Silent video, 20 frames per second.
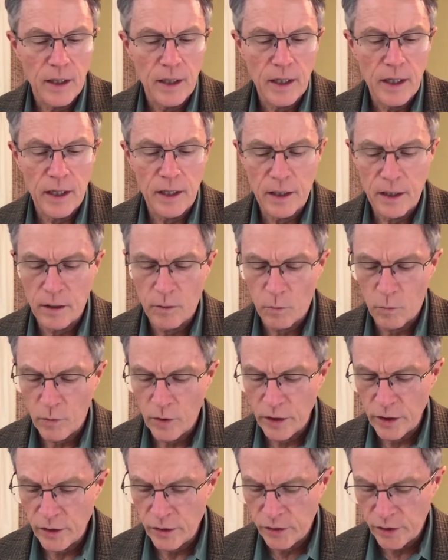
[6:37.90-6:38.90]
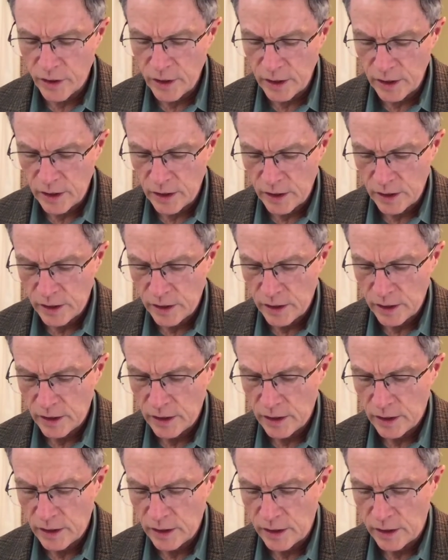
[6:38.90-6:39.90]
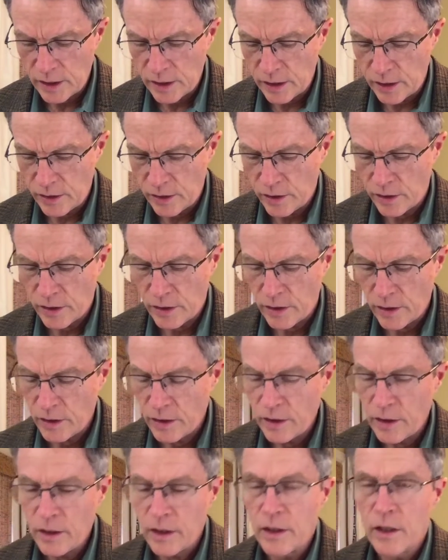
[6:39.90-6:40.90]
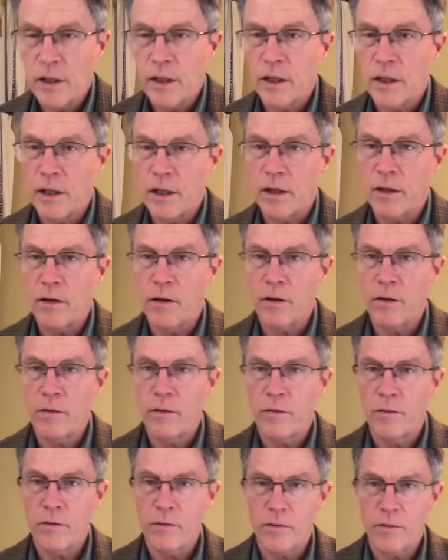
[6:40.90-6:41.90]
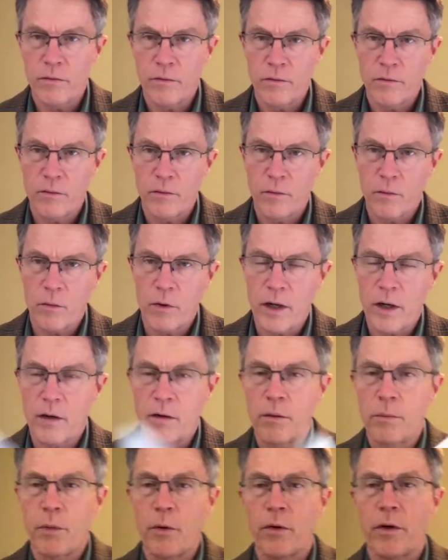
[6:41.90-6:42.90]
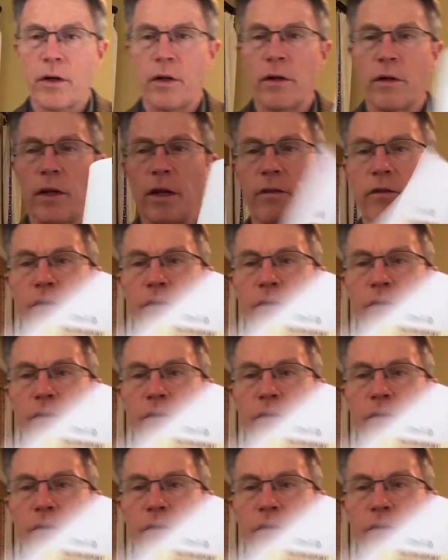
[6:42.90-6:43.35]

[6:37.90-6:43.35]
and what you see is uh, what I reported on that